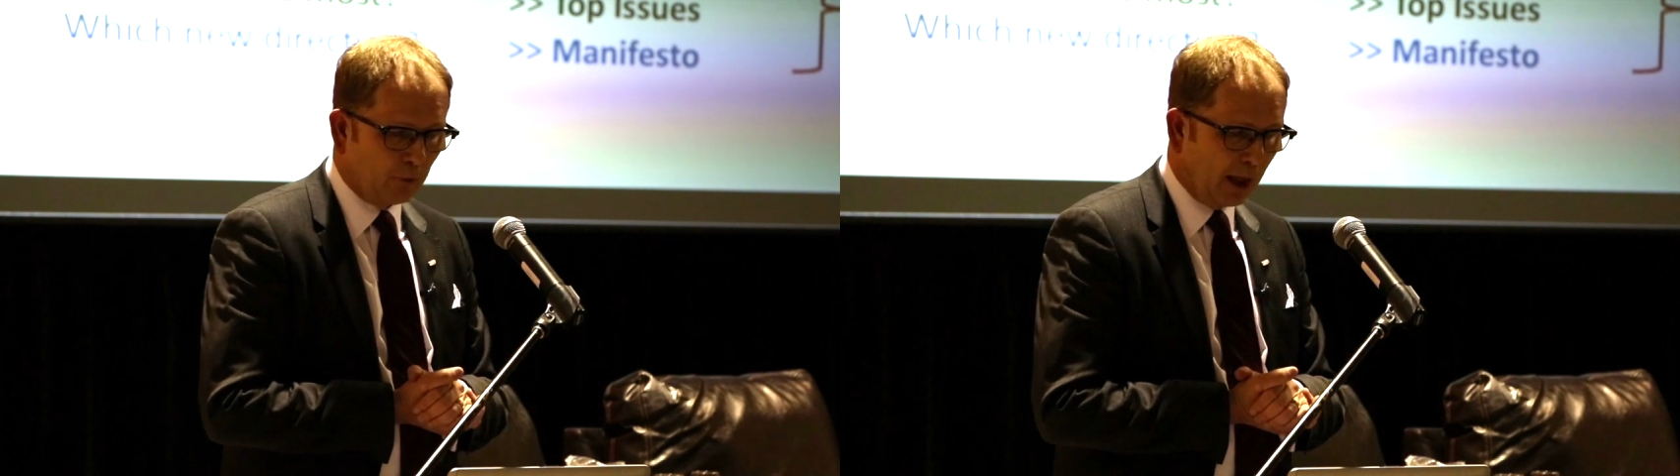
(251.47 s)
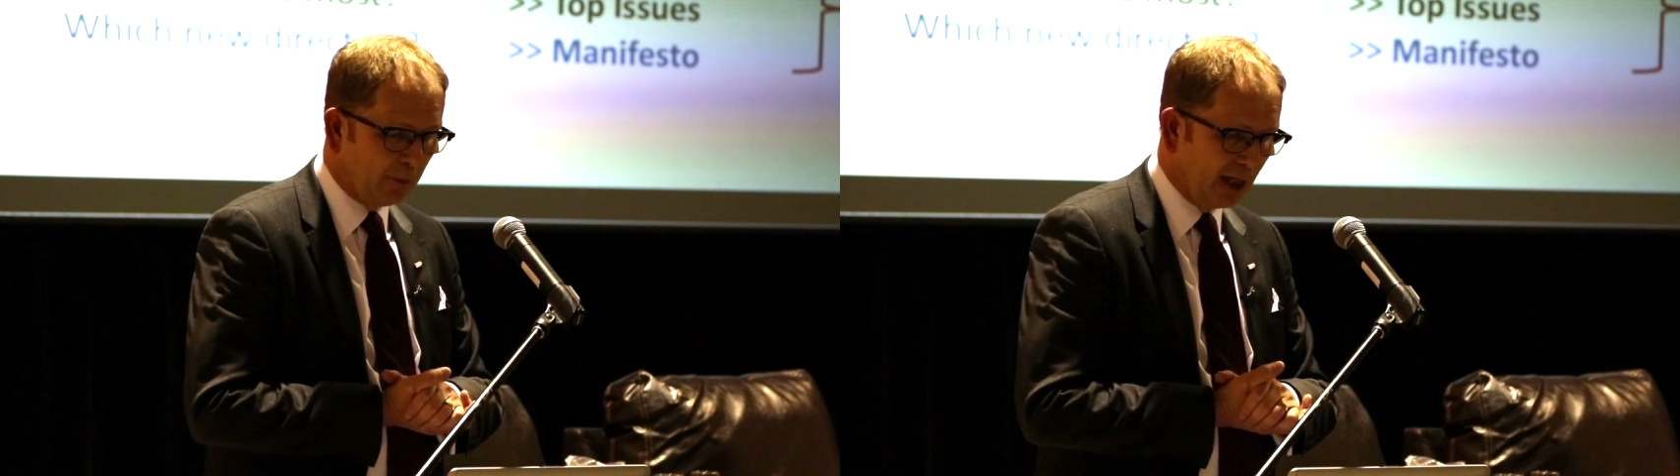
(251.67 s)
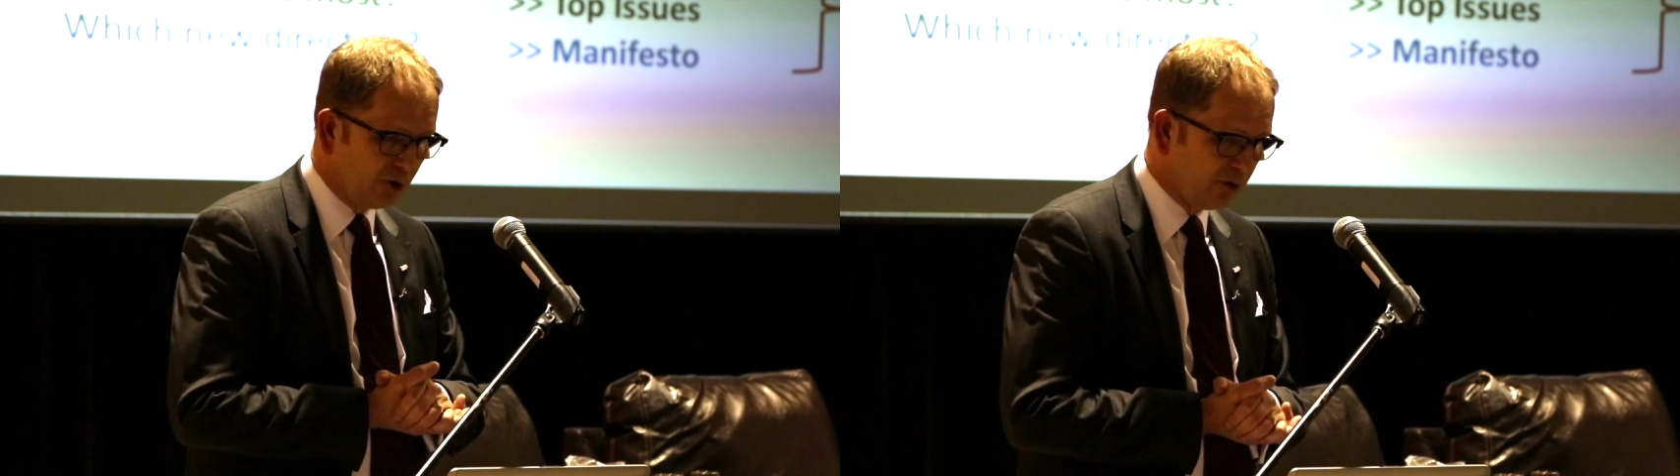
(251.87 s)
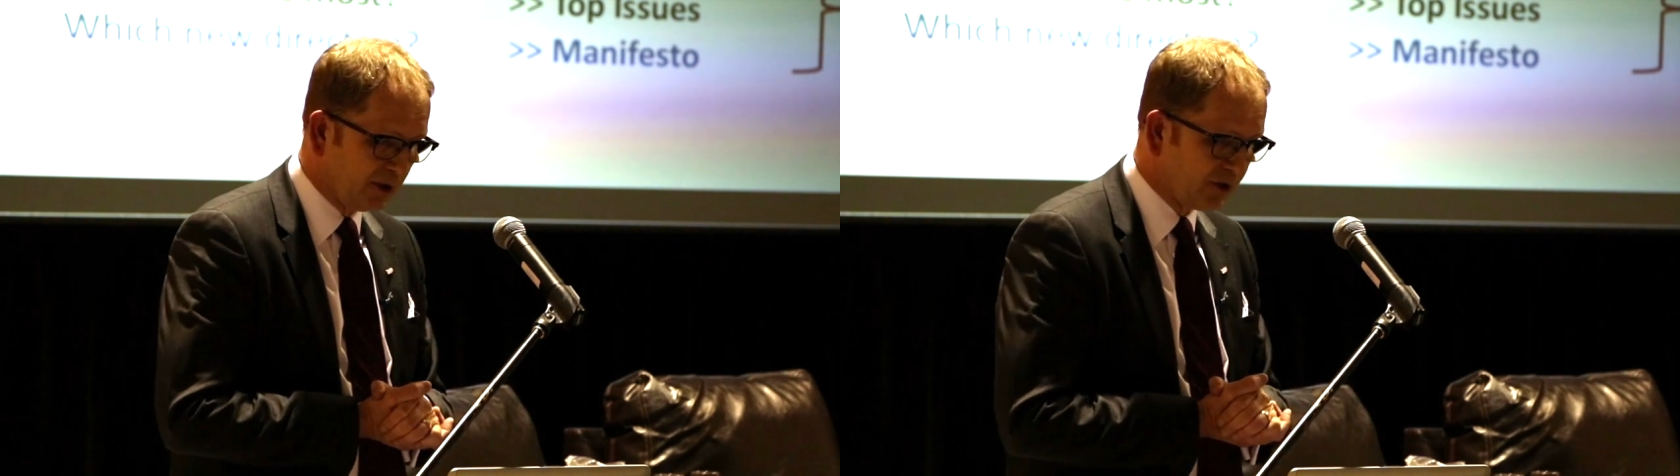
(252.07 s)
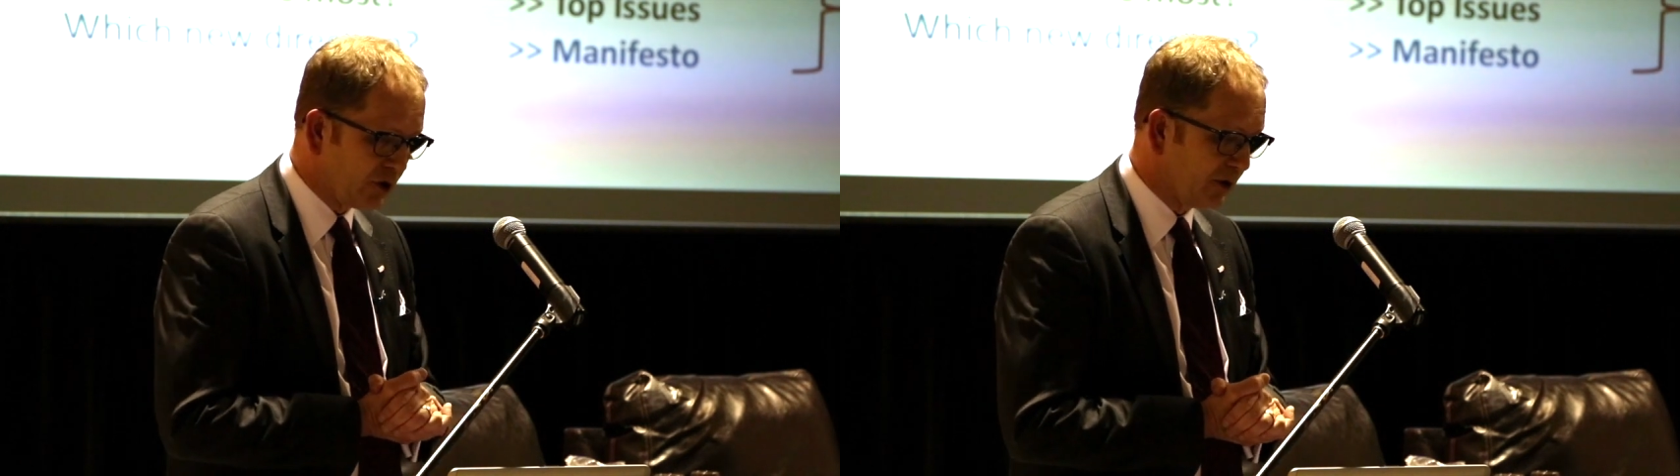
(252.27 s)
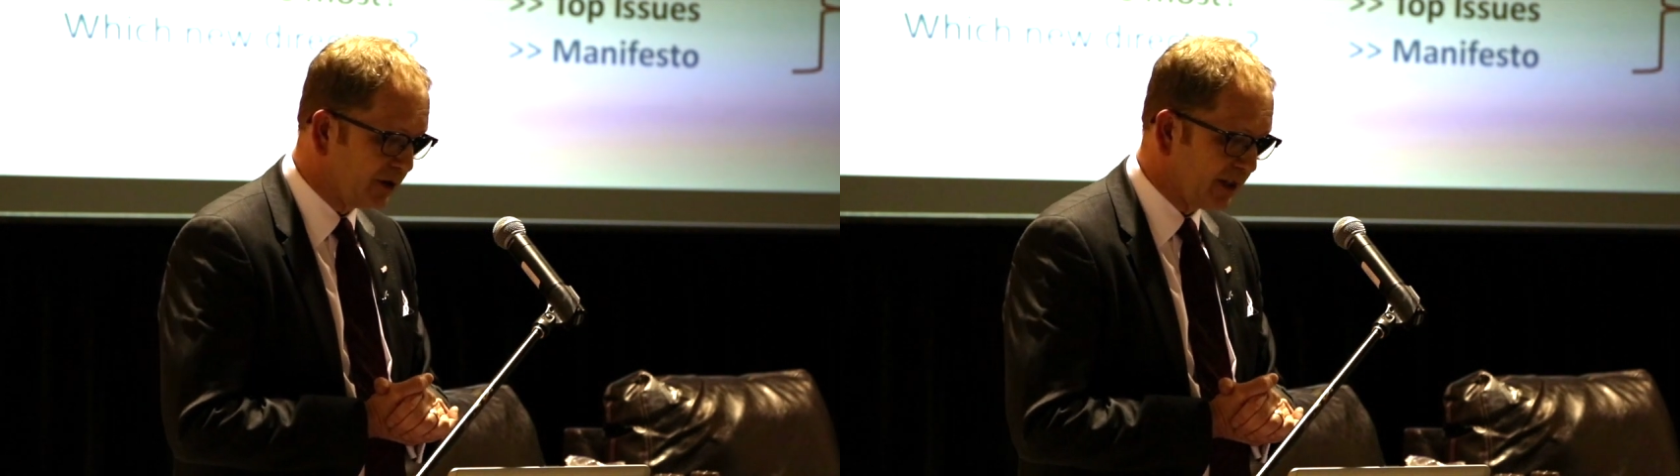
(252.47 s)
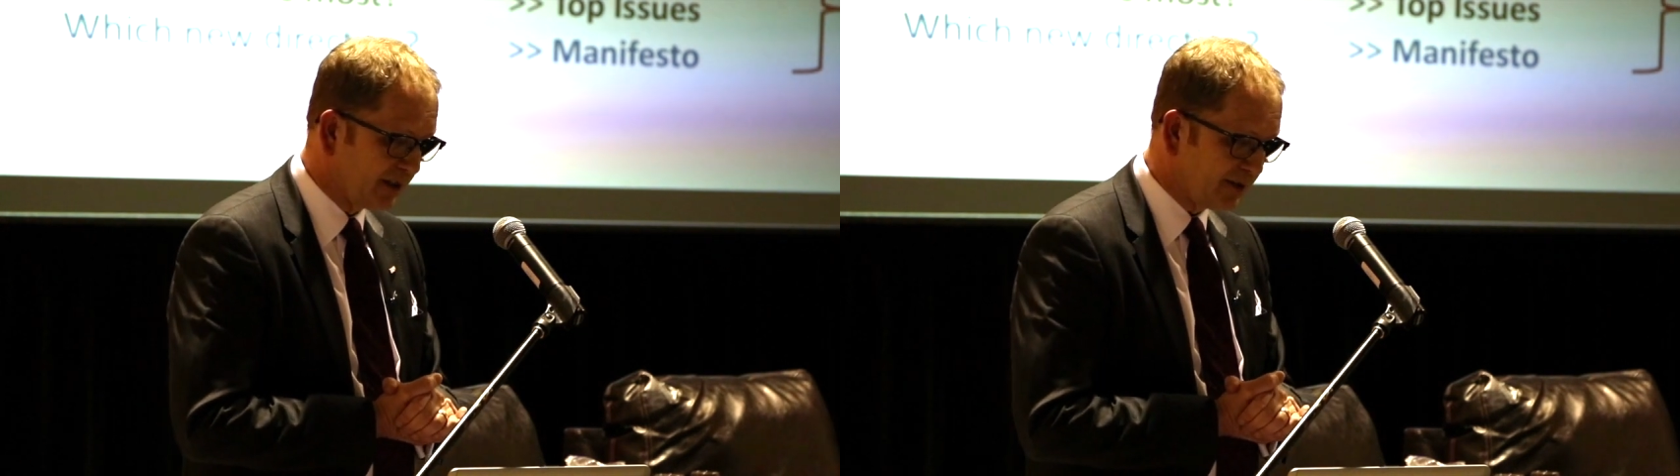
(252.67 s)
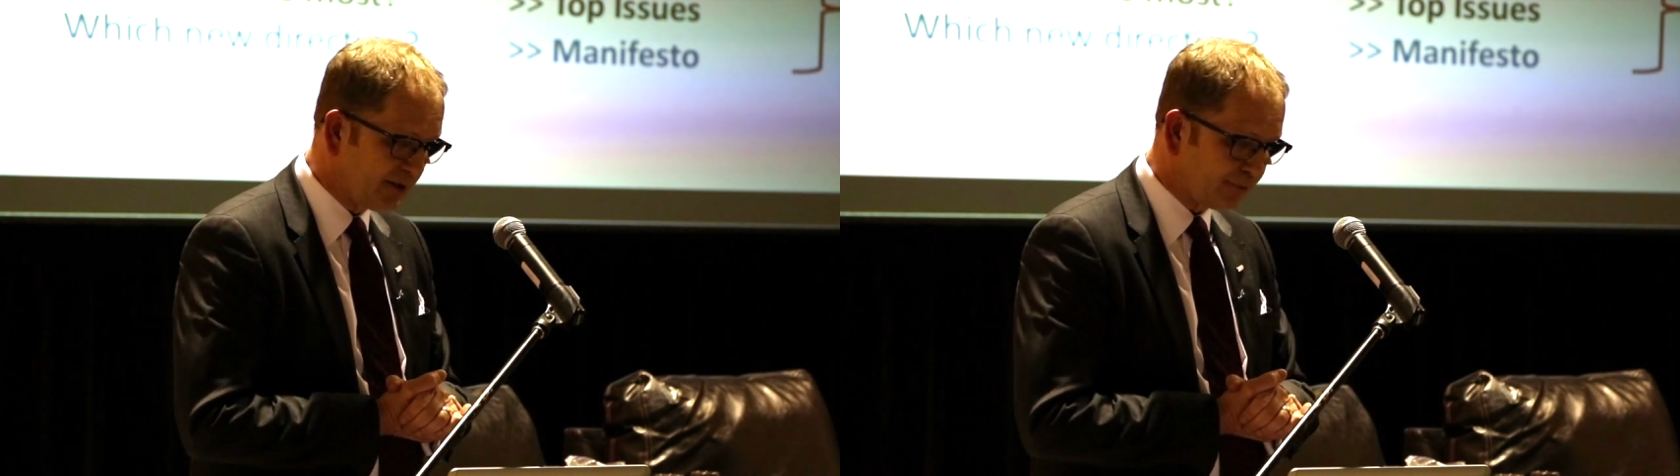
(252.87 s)
apply to all these
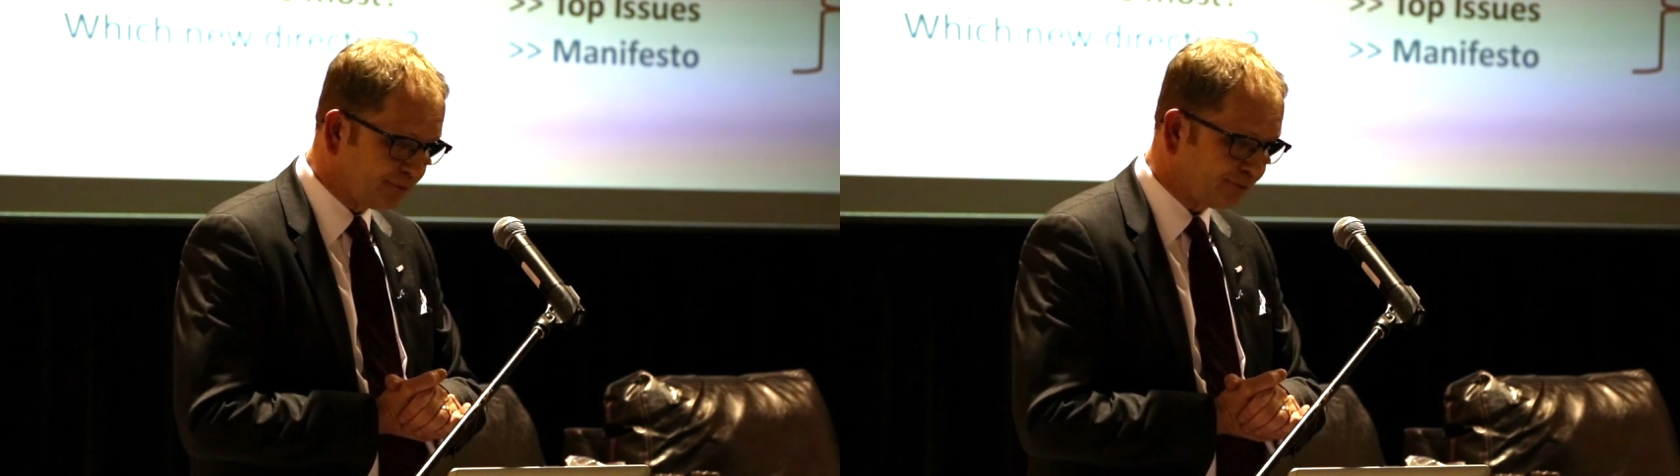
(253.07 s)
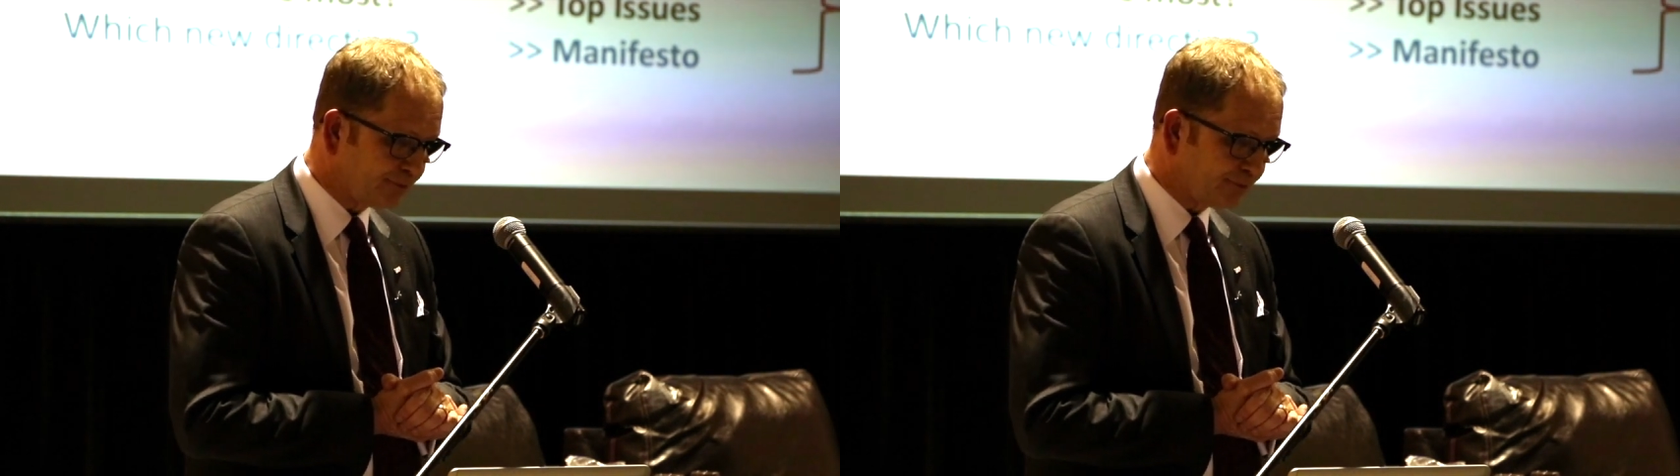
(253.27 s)
contexts.